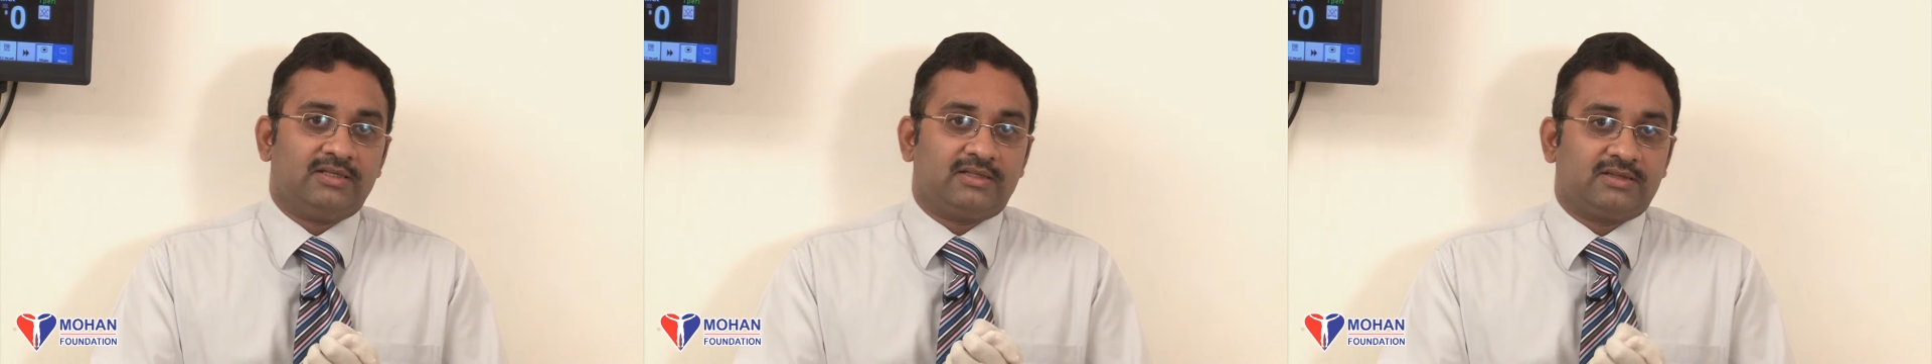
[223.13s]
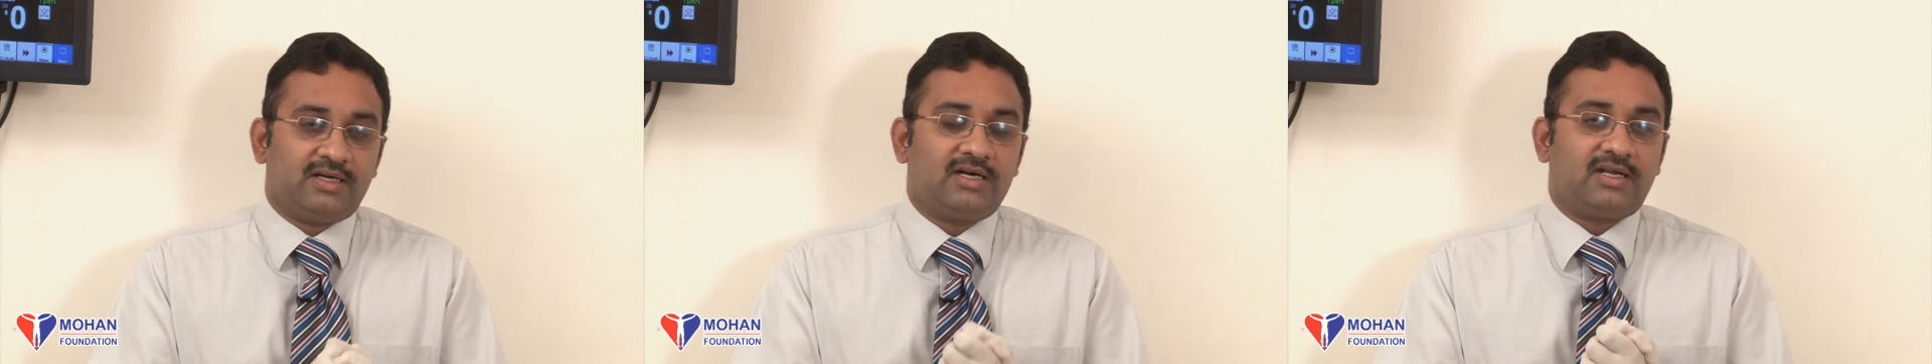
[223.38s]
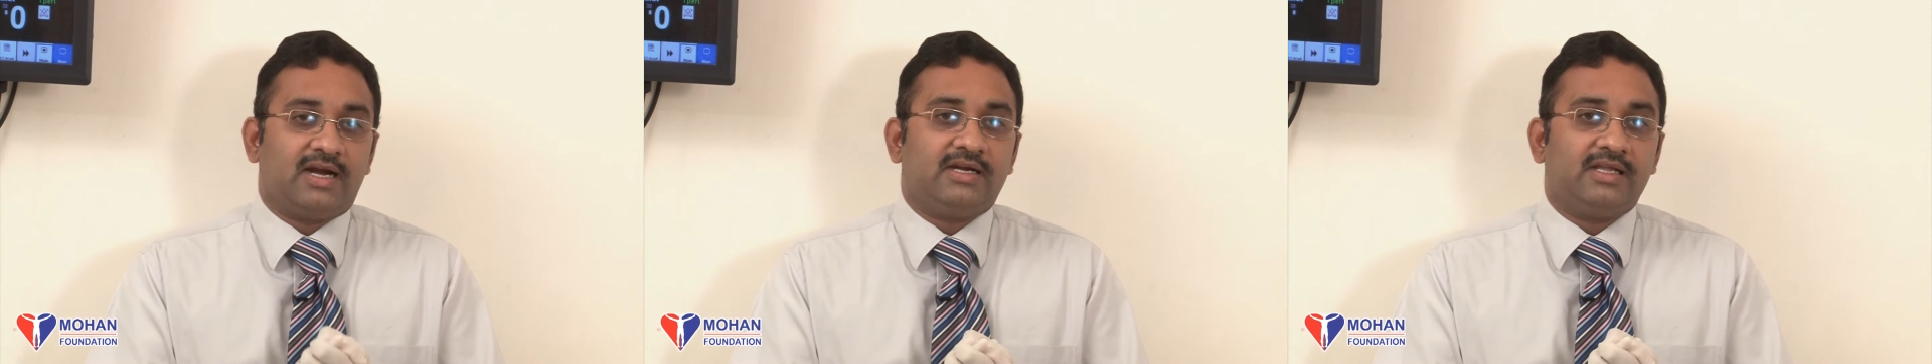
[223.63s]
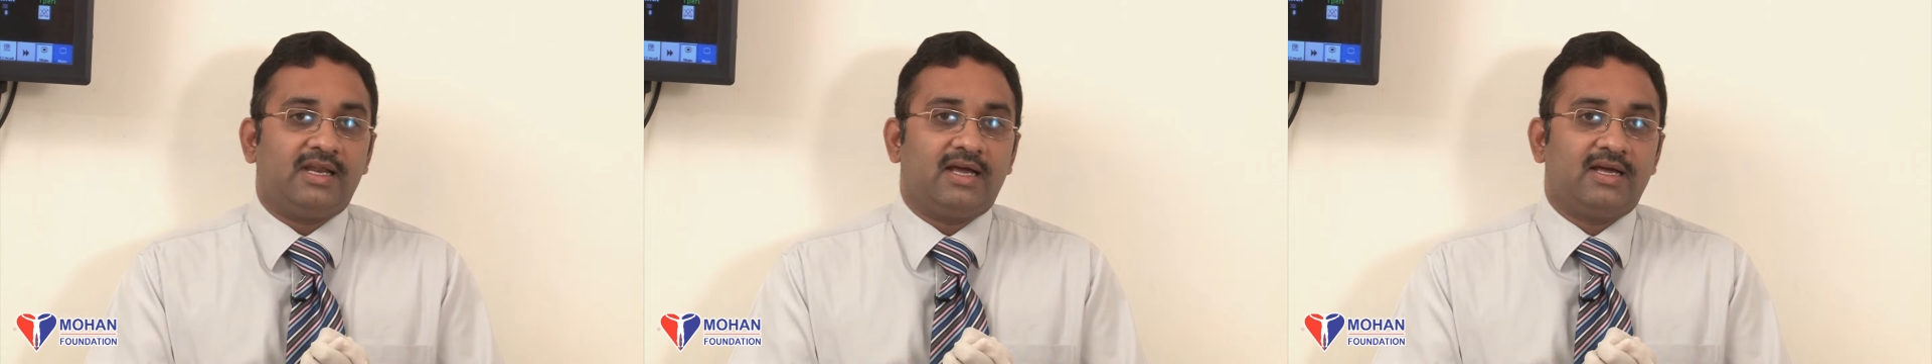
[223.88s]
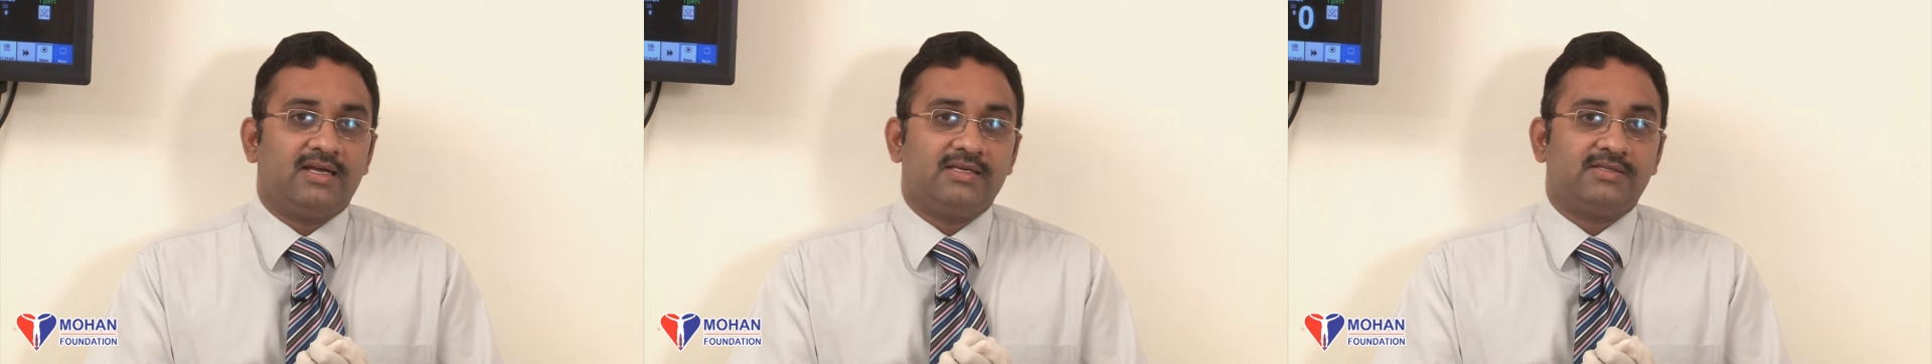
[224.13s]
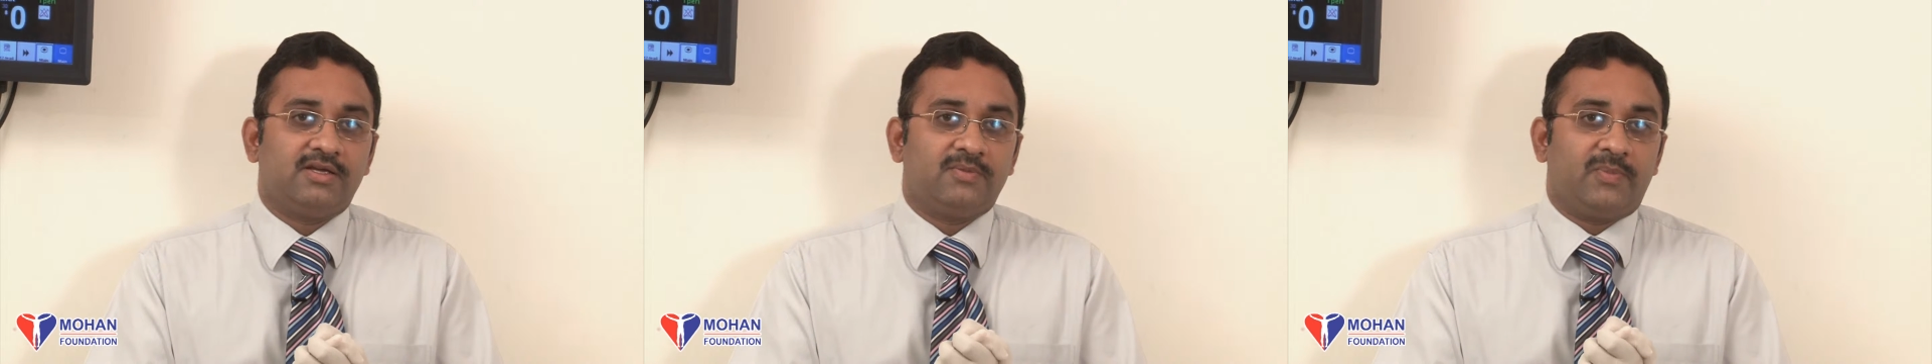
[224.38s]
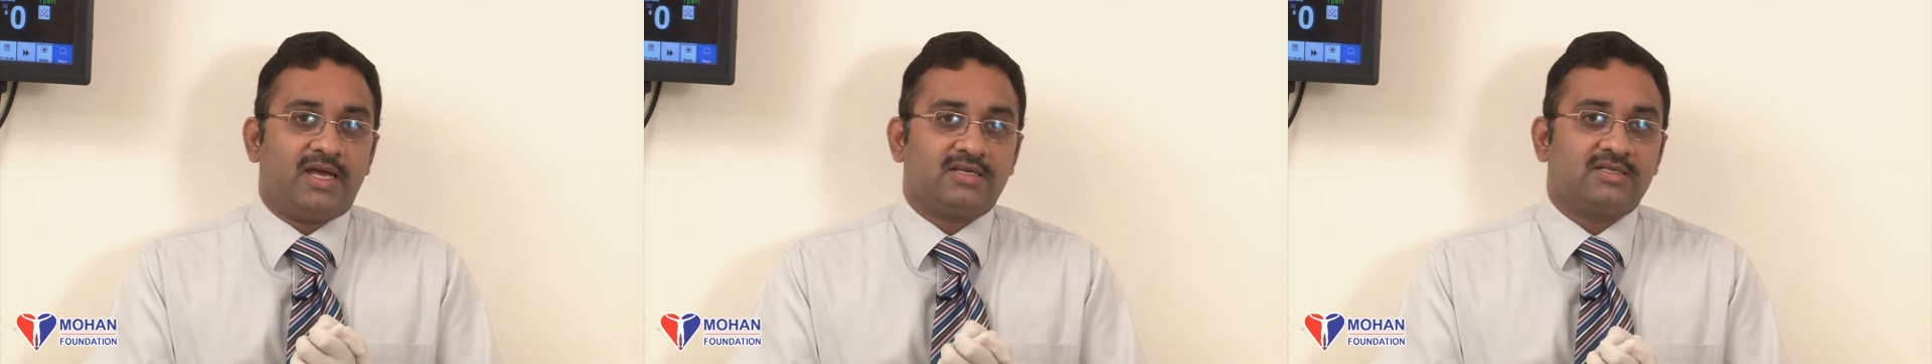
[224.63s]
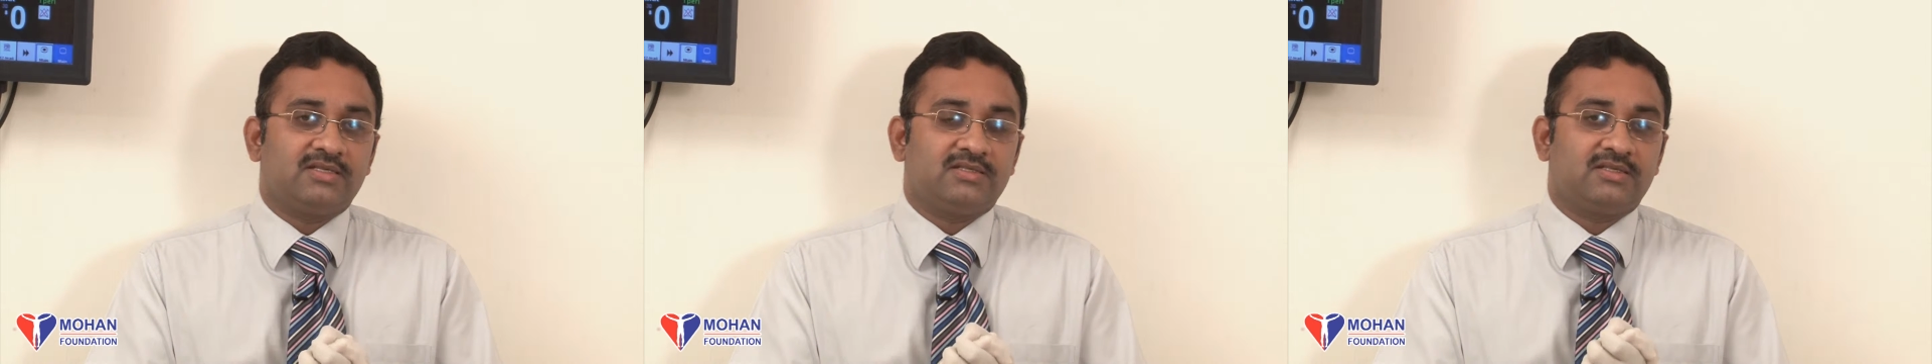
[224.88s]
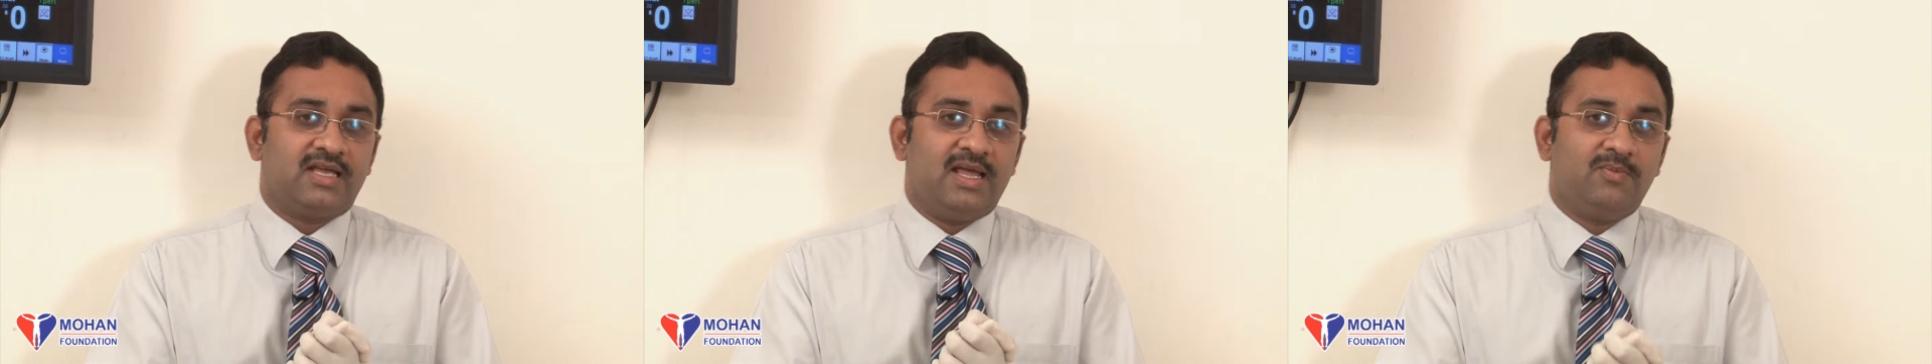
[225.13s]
The third criteria is patient's